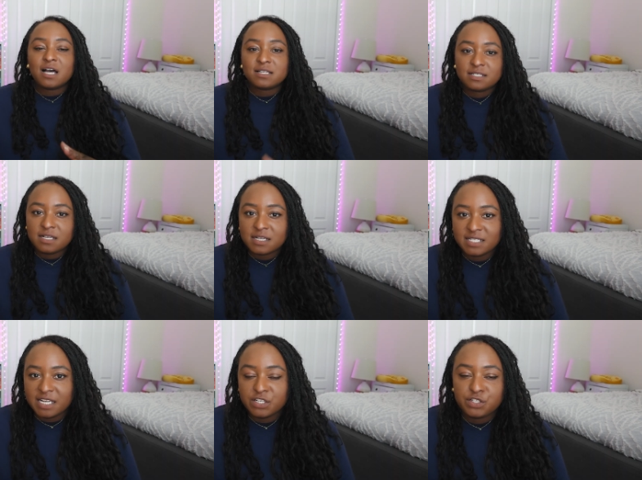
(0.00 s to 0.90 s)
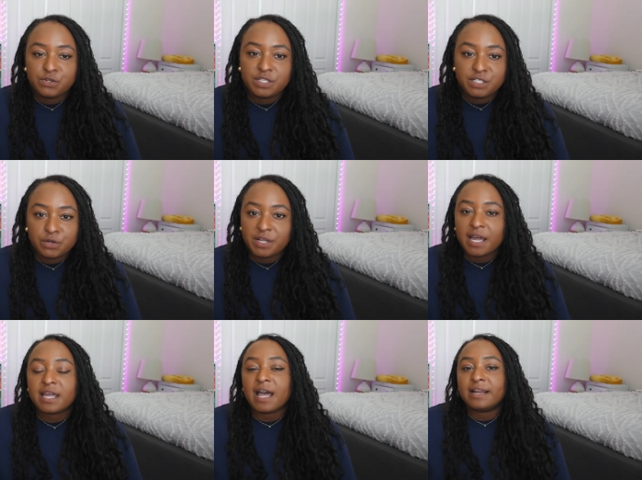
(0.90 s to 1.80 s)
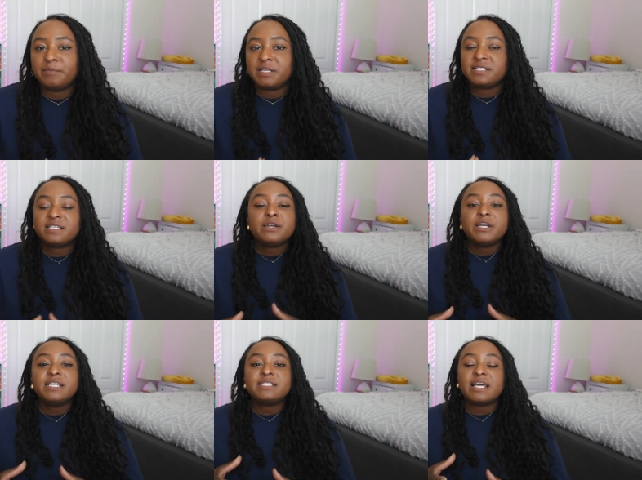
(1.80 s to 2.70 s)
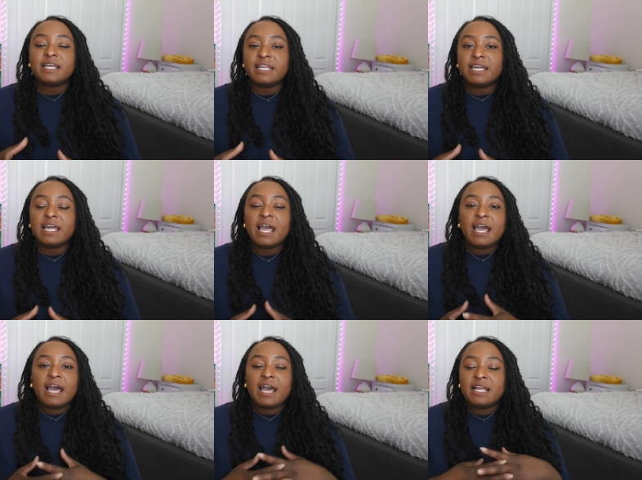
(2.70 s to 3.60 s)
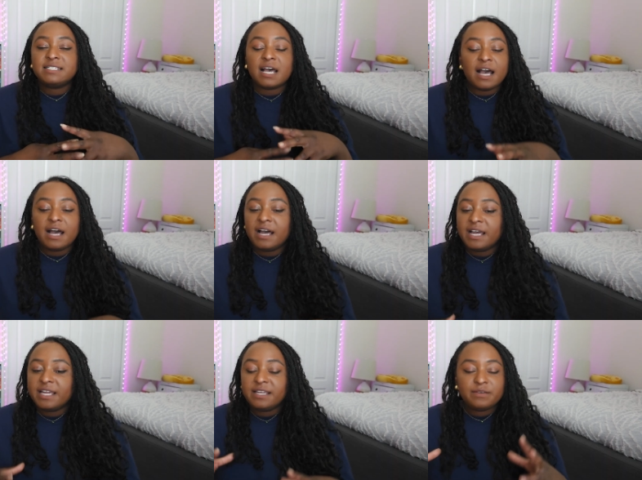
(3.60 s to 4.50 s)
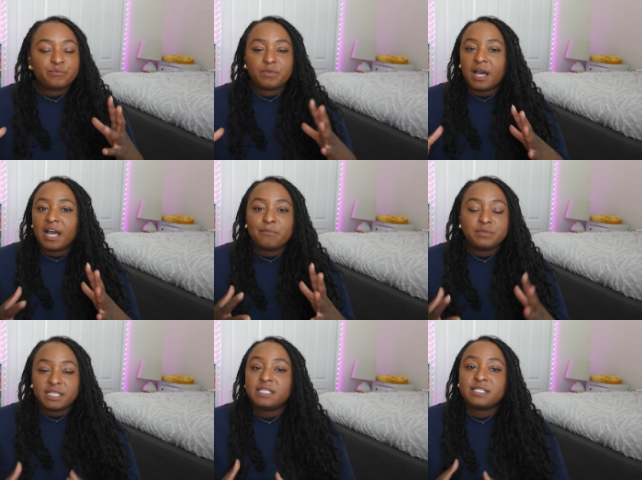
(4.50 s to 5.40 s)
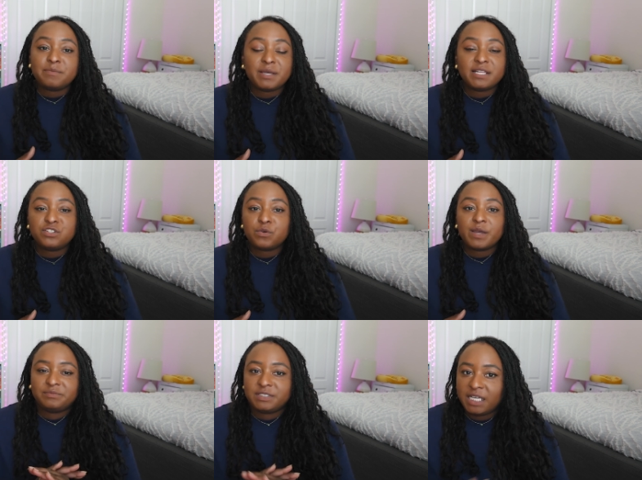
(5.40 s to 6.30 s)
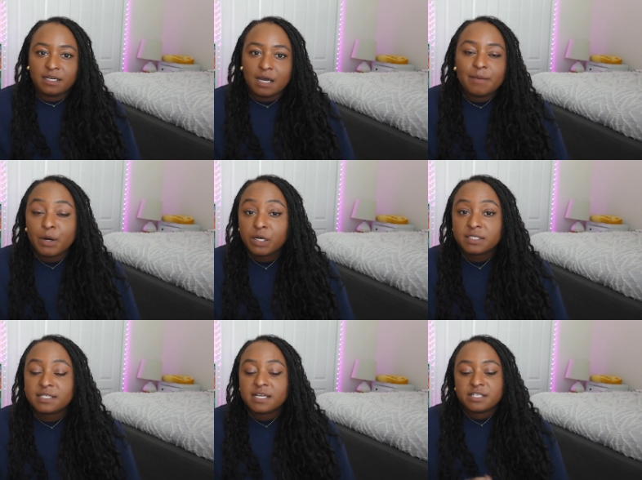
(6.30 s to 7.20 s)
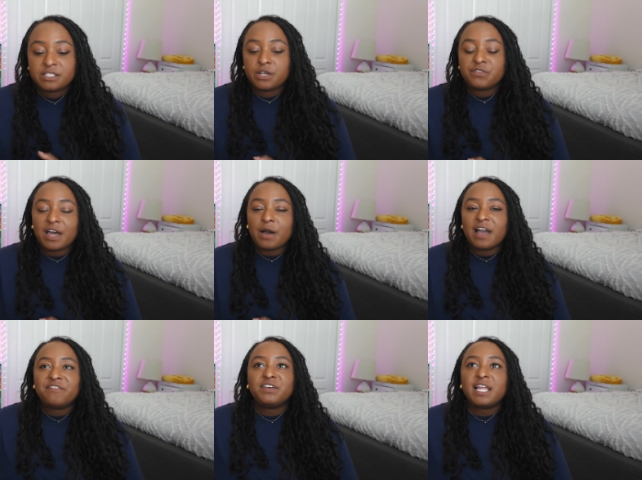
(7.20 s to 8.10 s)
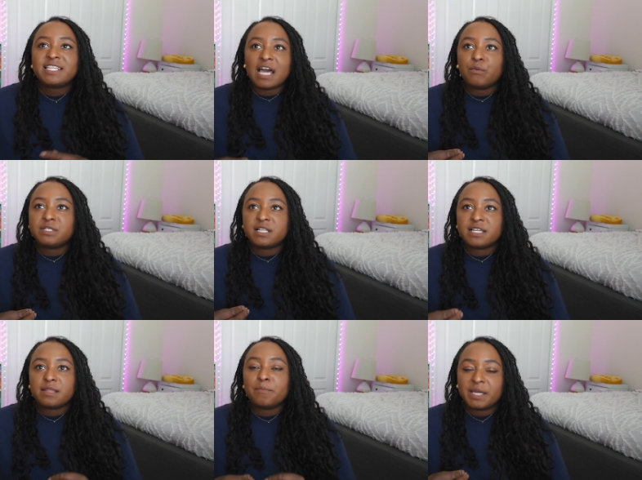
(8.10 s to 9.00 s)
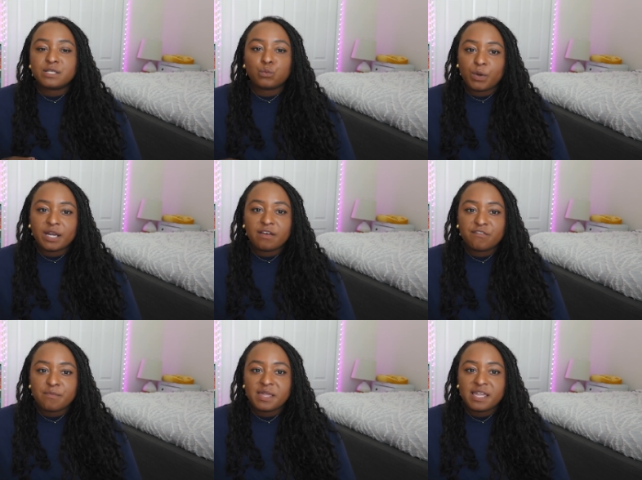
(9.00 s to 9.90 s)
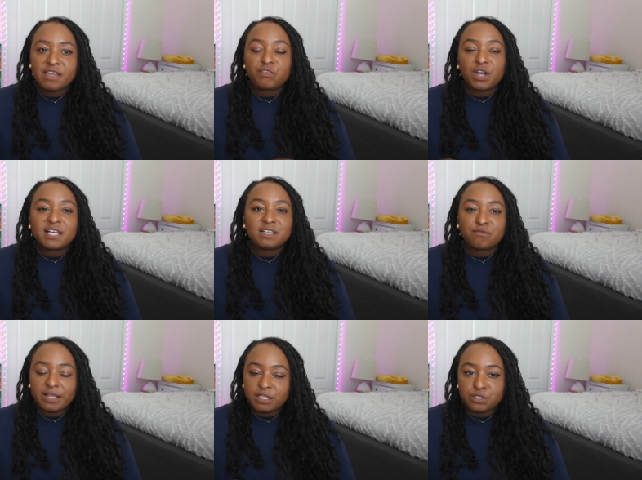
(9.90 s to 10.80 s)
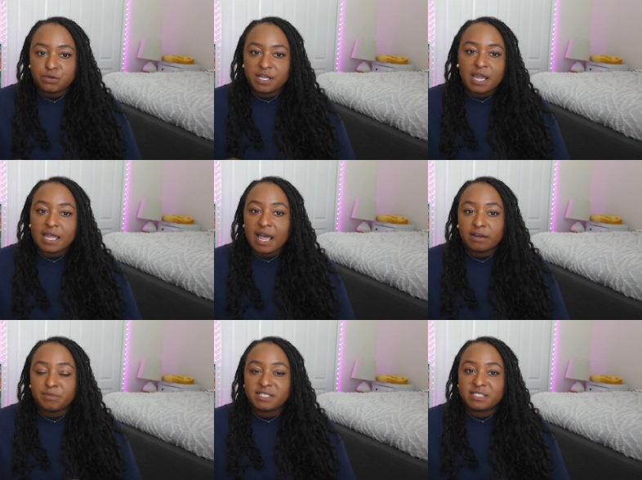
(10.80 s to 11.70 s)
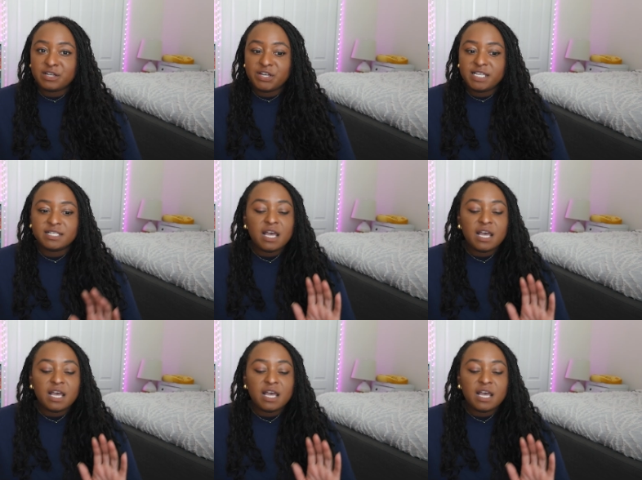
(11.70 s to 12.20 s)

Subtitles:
sucked into the Zodiac Academy series lately, and I'm knee deep into it. Yeah, I'm hooked. So that, I feel like that was like the biggest winner for me. If you guys have read the Zodiac Academy series,